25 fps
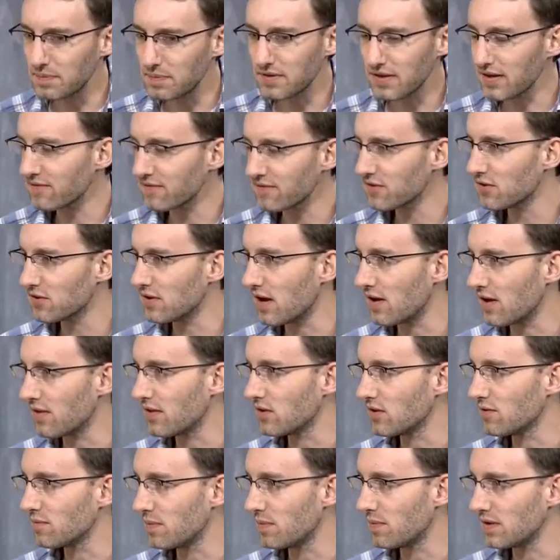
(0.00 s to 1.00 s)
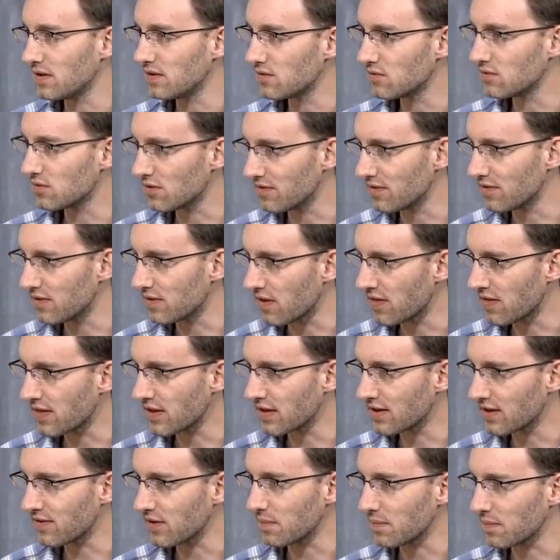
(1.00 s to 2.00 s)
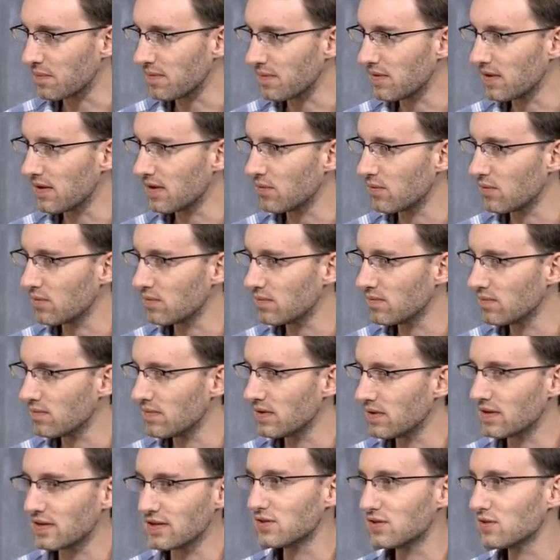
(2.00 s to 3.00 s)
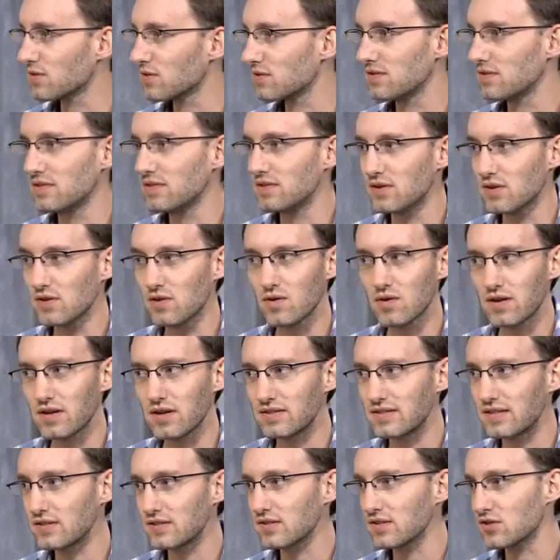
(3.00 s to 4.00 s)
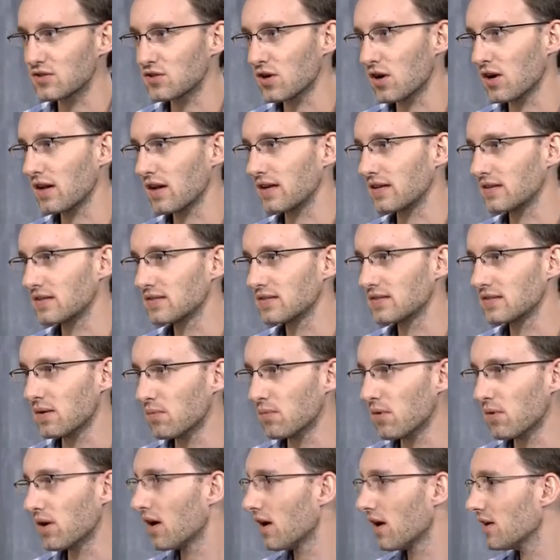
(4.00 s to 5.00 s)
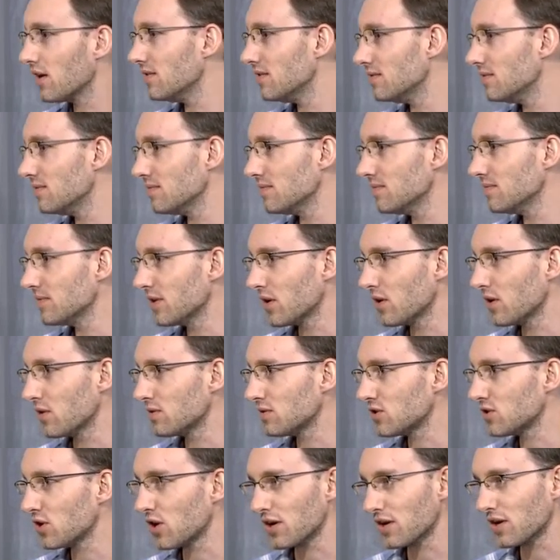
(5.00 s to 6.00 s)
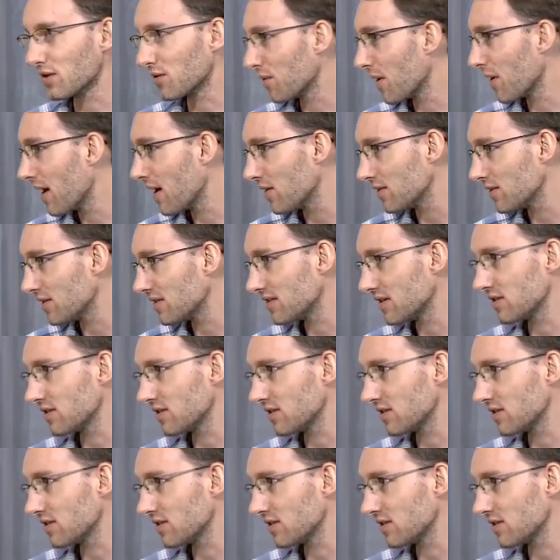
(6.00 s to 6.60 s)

that been like for you now that you've been sort of in the thick of it? Because you're essentially charting somewhat uncharted ground.